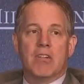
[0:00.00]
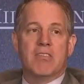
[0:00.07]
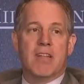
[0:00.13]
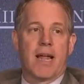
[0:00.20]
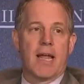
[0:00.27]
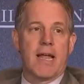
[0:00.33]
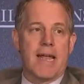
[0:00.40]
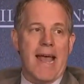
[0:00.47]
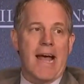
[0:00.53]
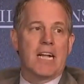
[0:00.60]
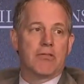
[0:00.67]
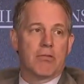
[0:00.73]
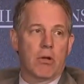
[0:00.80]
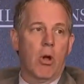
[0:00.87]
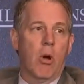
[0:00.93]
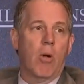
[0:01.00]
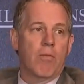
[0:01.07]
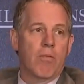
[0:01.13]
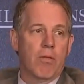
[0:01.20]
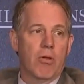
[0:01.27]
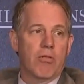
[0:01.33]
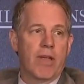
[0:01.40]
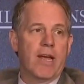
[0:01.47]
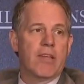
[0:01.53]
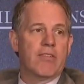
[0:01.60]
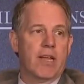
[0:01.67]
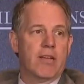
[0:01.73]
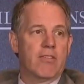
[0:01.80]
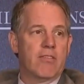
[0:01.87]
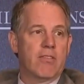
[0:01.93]
is not a natural home for those
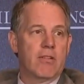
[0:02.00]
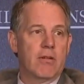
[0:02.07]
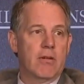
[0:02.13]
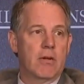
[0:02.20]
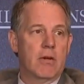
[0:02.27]
assets.